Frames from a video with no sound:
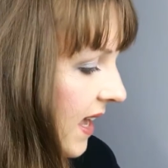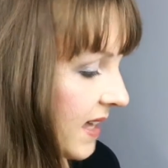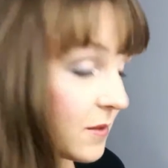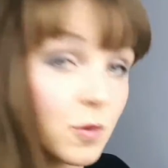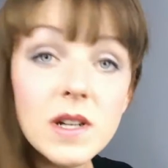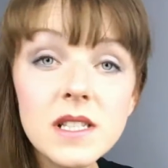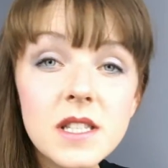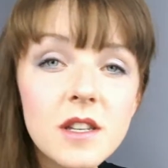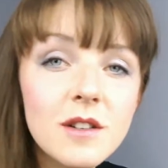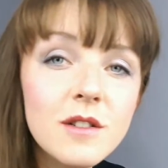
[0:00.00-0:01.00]
And
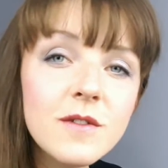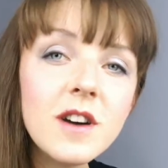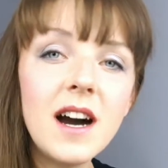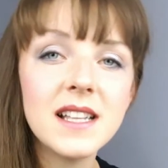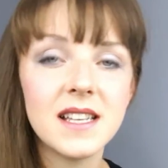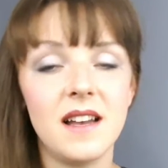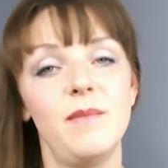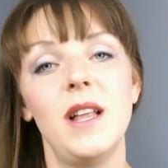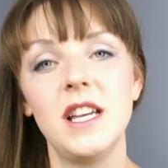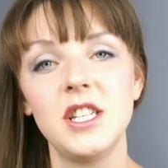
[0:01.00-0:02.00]
once you've got
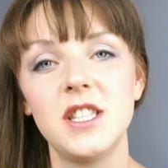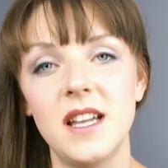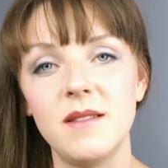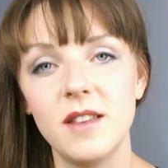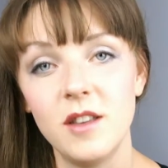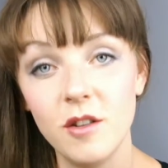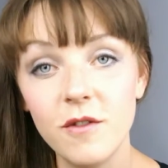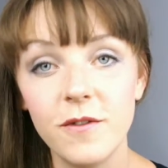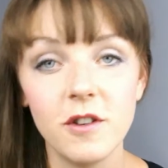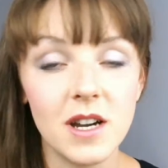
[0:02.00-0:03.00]
a blush that
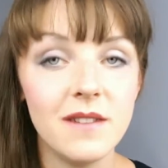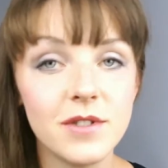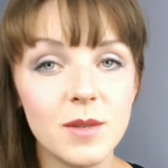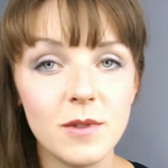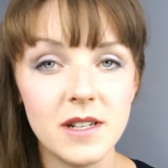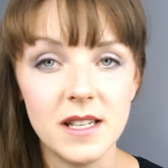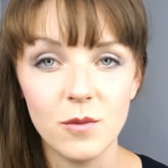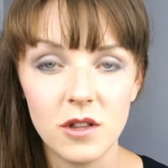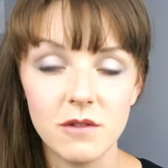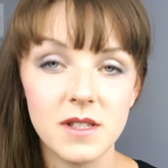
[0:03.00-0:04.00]
you feel comfortable
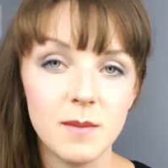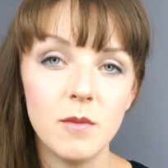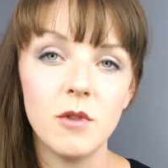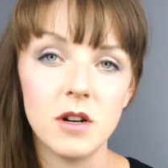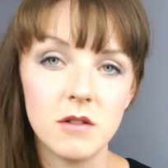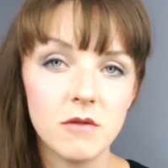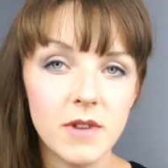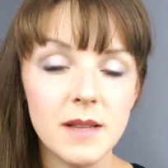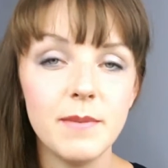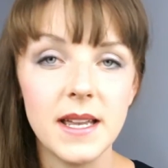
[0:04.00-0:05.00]
in, whether it's a more
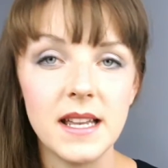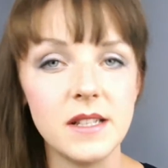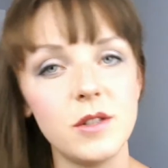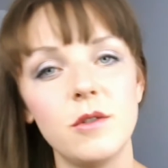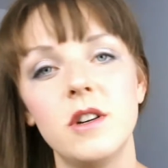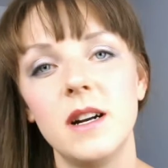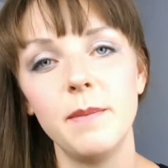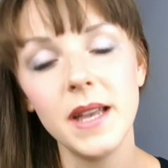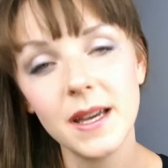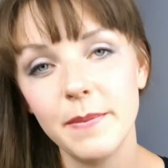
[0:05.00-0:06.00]
red-based
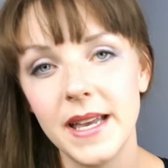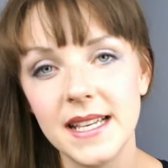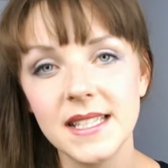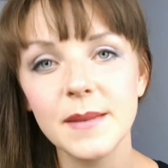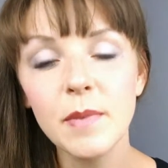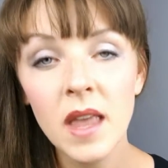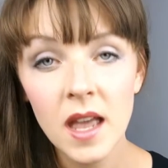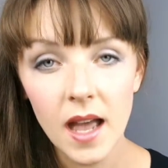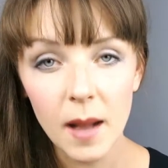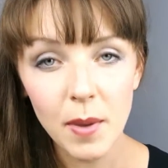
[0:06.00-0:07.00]
or pink-based,
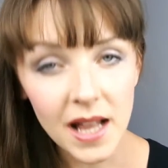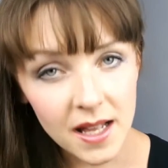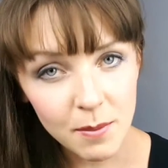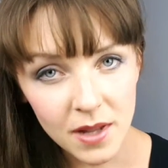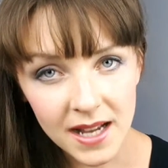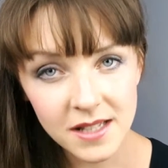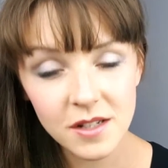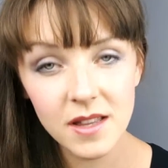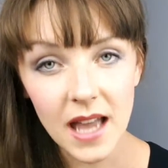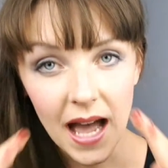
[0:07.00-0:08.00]
apply
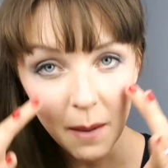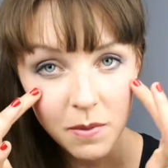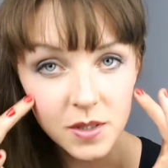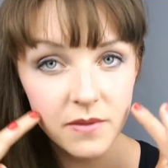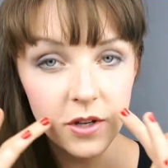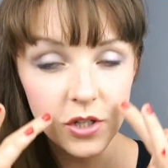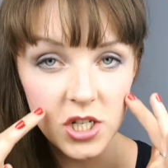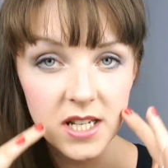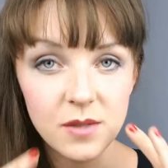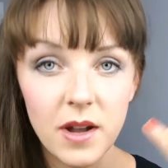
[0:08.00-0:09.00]
it to the apples
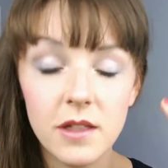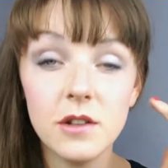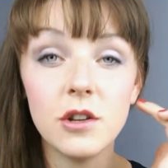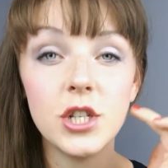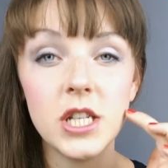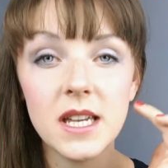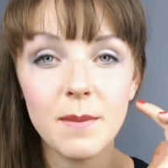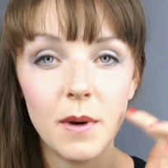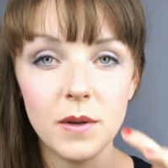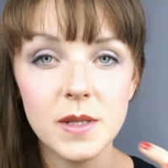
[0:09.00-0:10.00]
cheeks rather than your
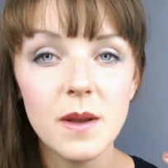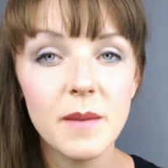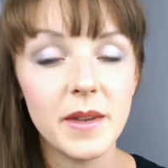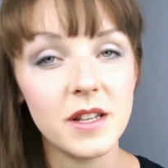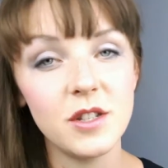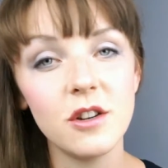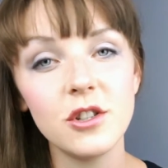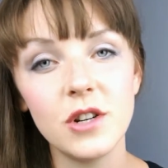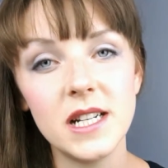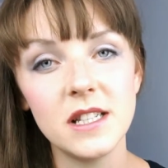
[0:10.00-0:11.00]
cheekbones, because
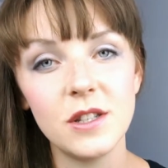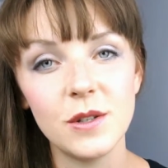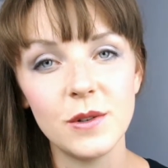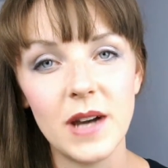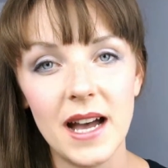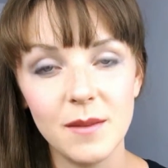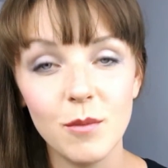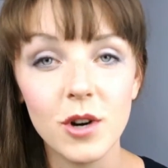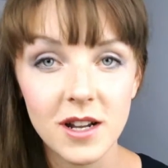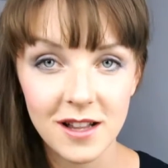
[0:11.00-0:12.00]
you're trying to add
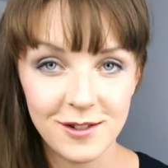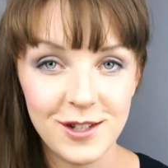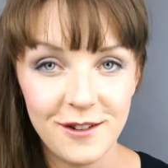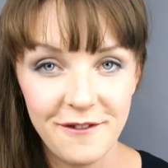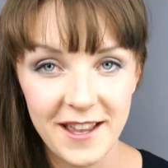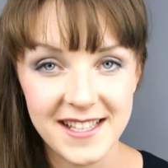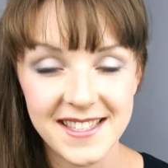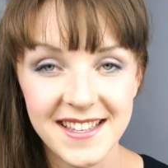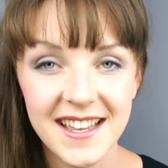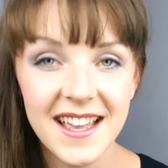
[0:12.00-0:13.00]
more color to your
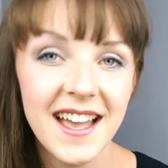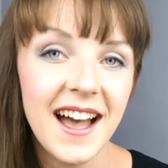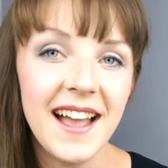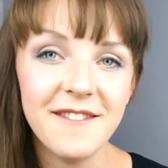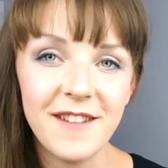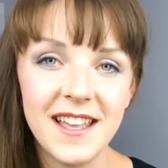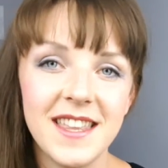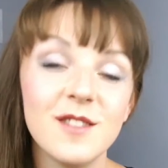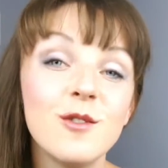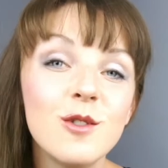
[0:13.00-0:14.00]
face. I
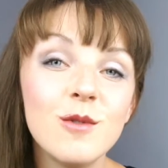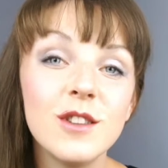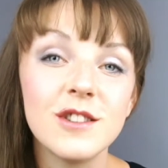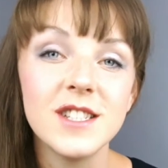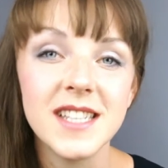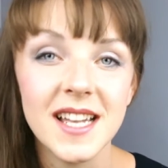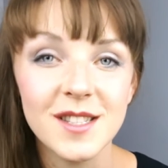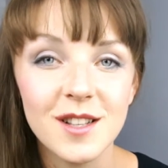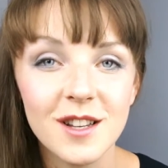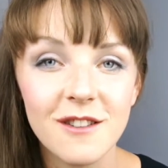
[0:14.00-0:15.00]
find that cool winters
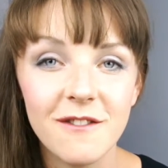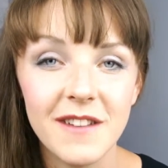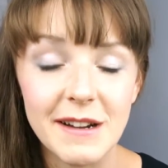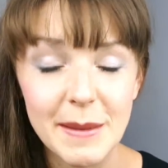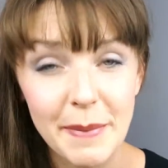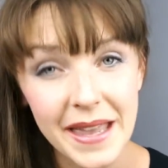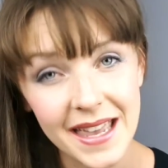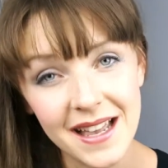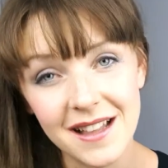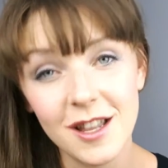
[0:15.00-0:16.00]
tend to look very
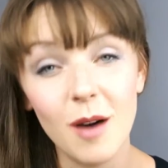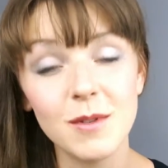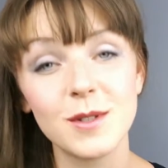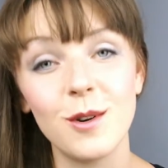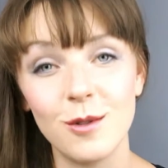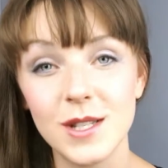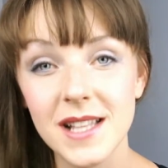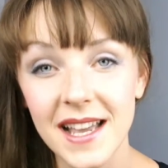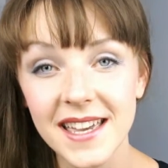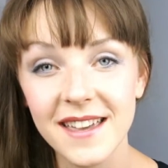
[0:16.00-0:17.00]
pale and almost
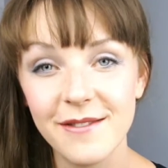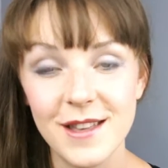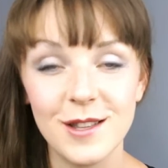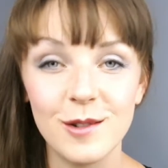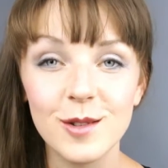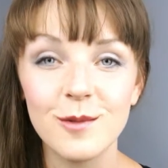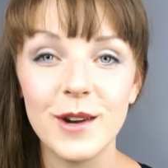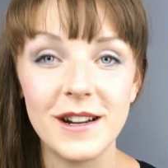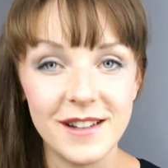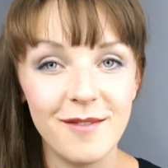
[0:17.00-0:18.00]
ghost-like if they don't
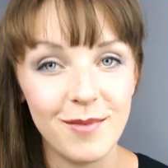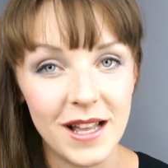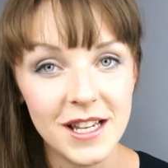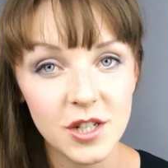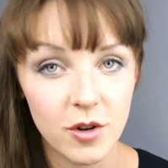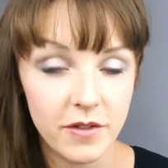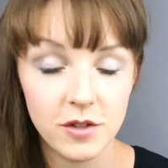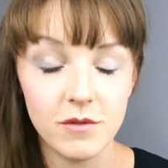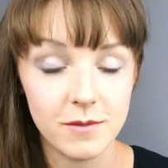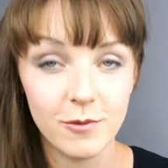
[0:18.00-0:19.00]
wear enough blush, or if
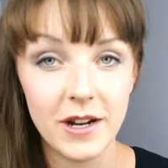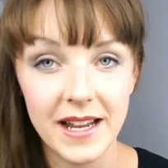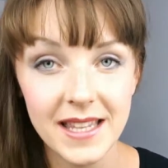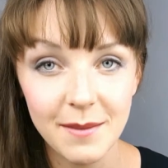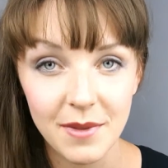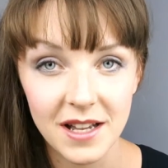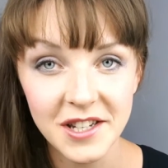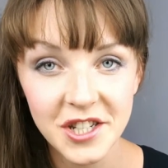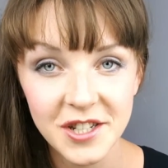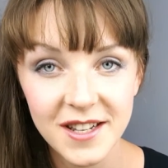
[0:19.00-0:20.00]
they don't wear any
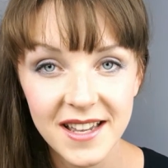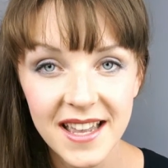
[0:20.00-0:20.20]
blush,